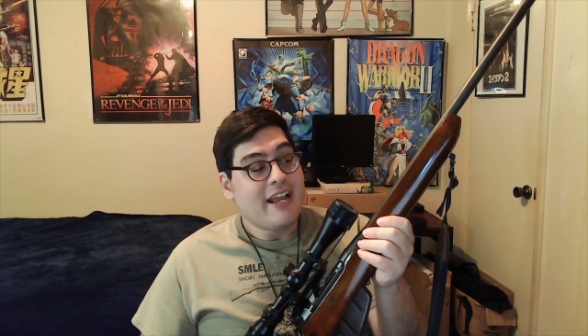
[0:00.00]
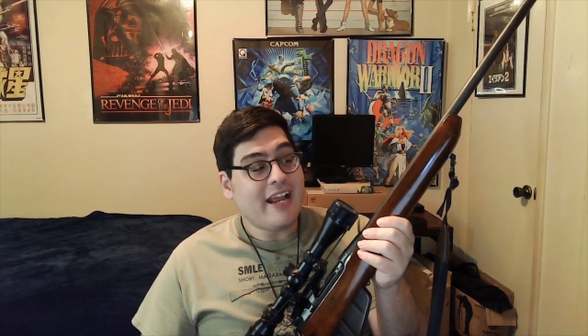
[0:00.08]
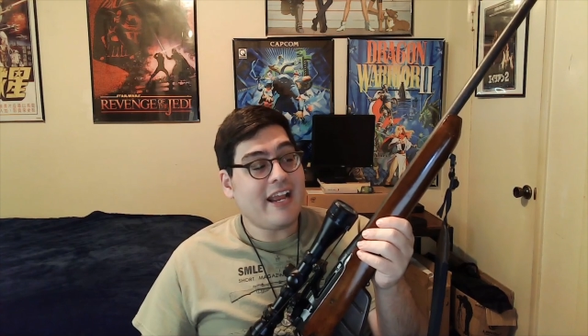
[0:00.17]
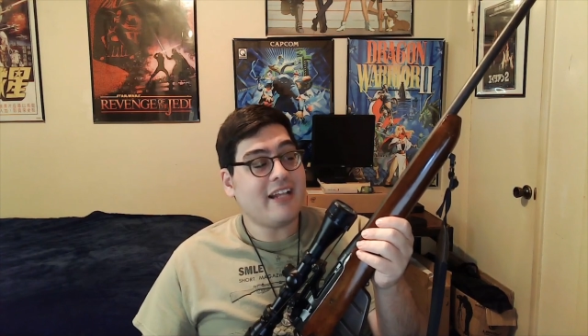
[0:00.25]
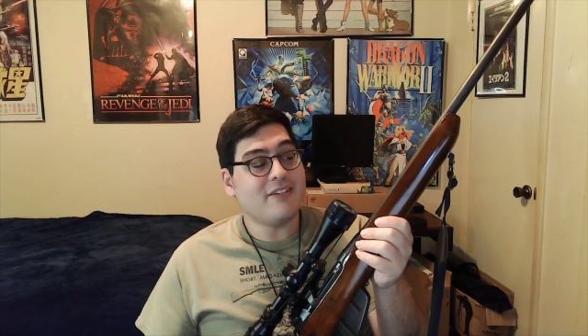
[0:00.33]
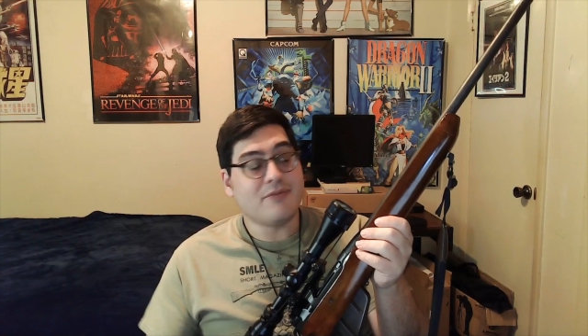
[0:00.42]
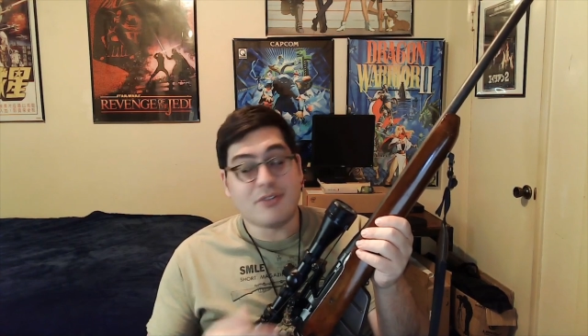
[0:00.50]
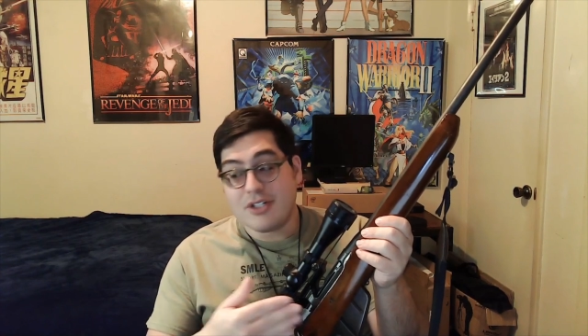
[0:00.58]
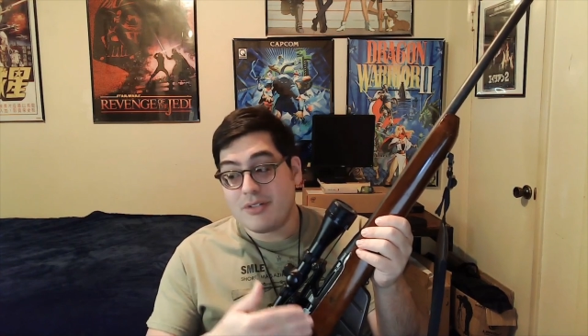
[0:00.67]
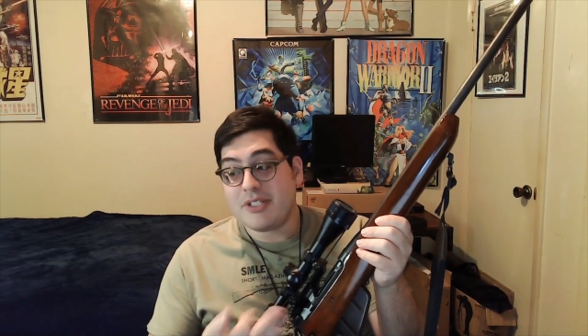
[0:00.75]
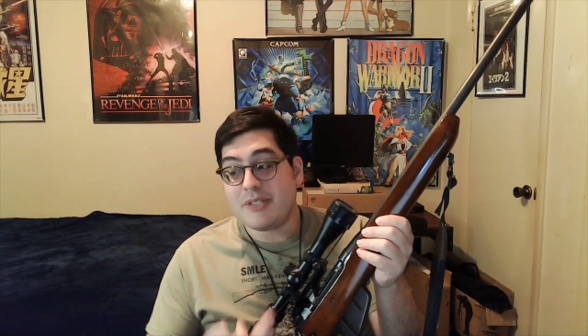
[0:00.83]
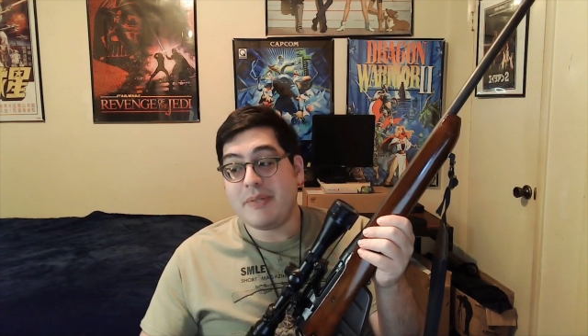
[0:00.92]
and the
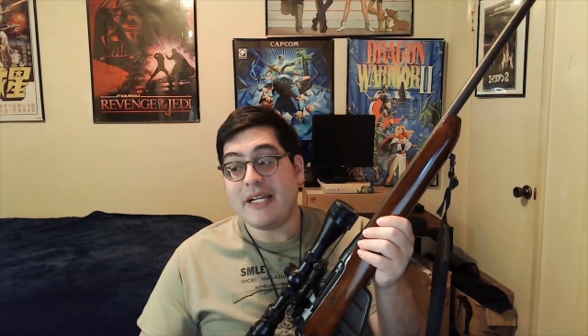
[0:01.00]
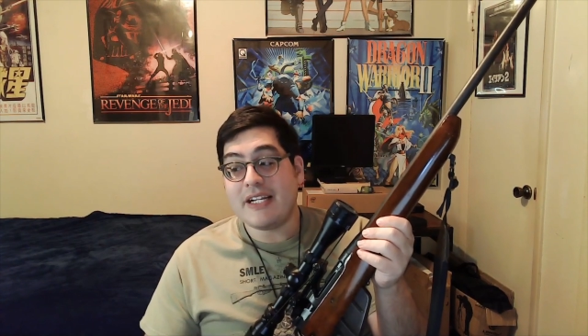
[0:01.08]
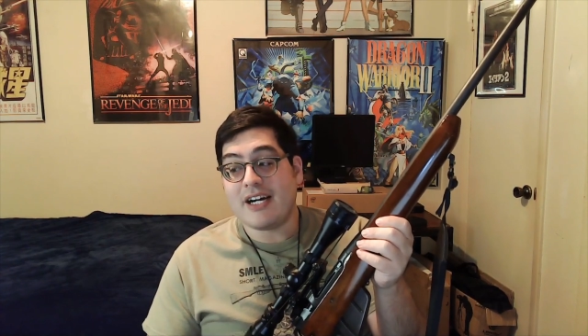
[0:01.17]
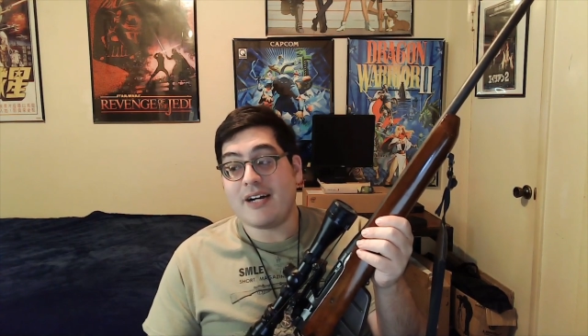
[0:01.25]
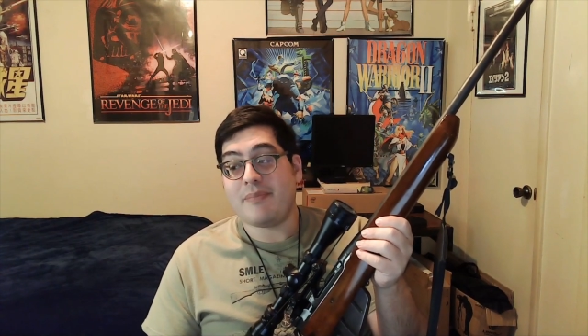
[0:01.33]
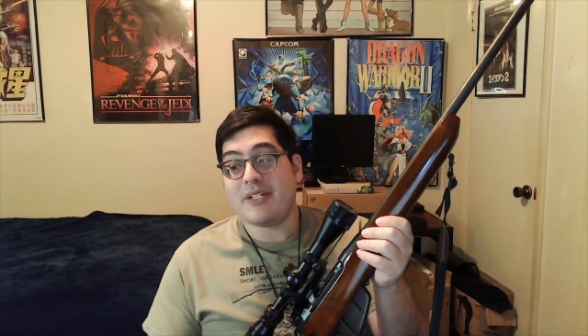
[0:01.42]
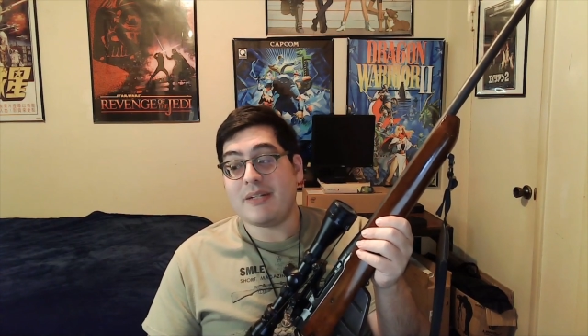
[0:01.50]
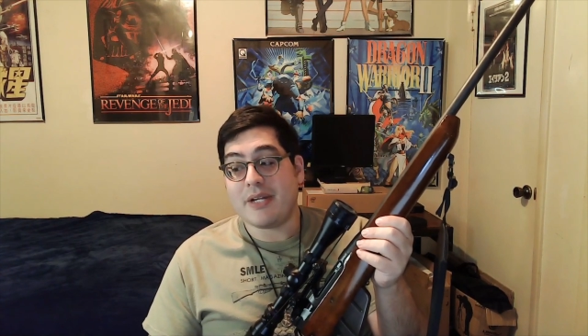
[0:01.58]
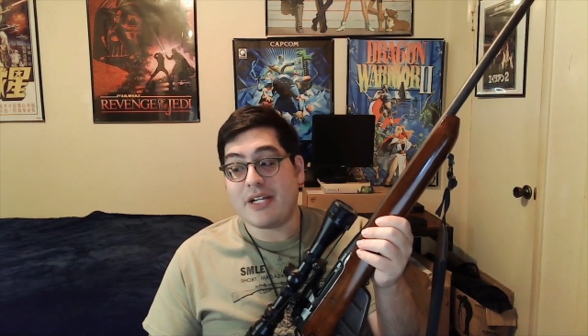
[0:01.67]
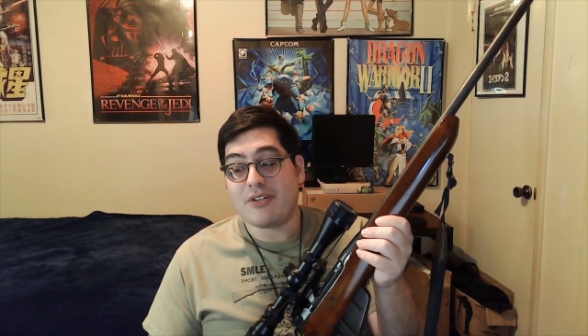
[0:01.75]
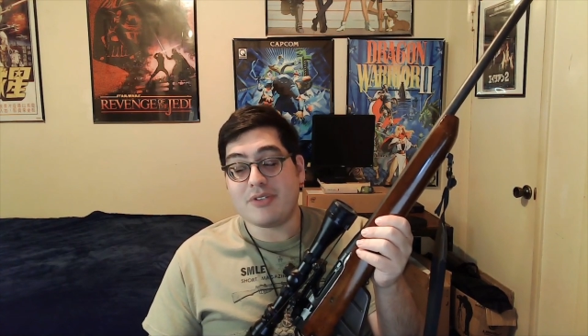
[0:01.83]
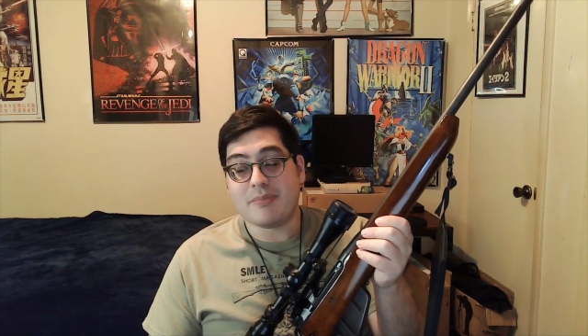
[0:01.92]
wood was beat up and the
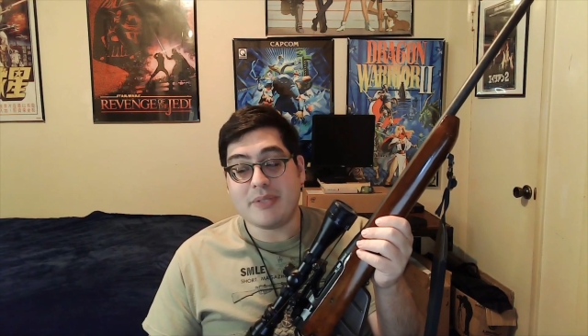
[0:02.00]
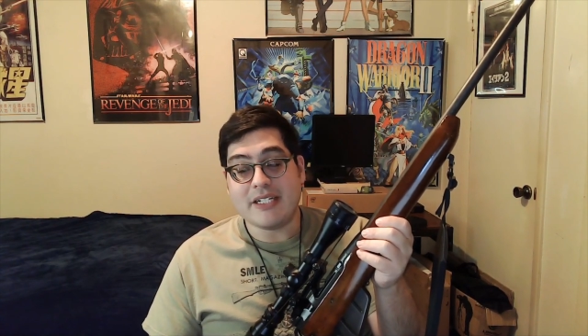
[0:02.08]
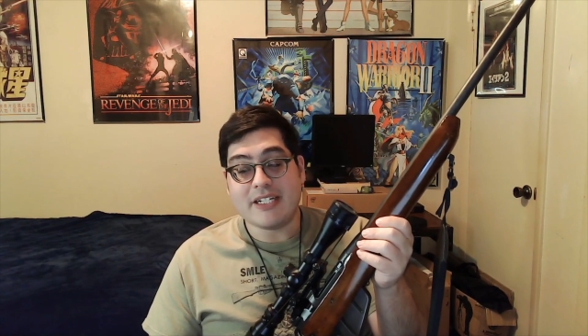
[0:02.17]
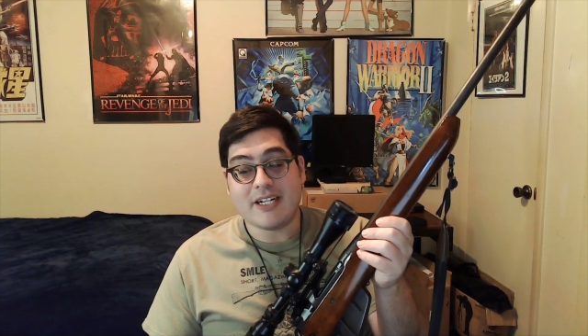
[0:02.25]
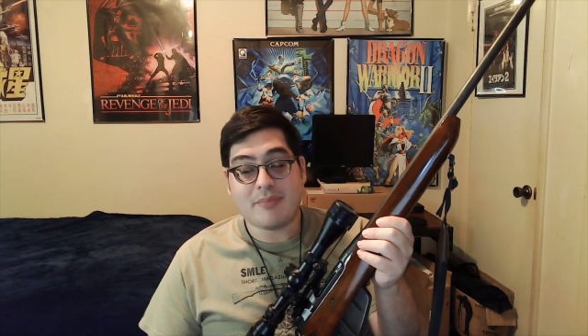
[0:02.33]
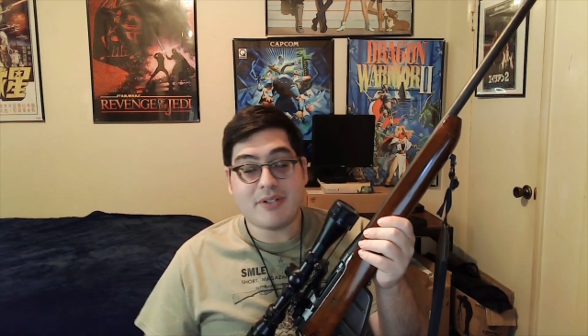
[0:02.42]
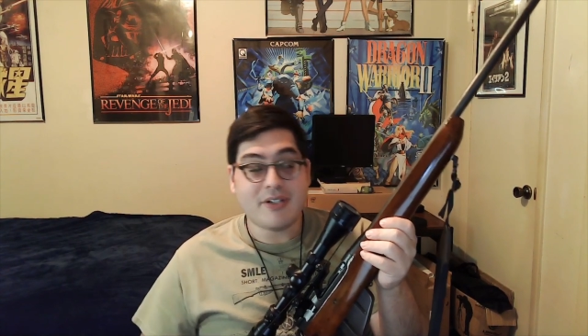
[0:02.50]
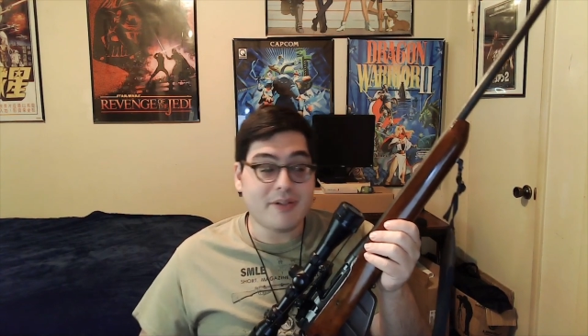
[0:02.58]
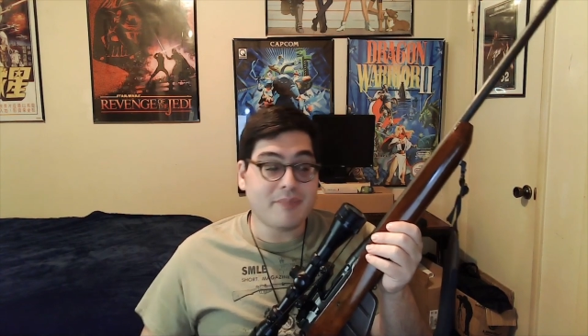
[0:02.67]
metal was beat up,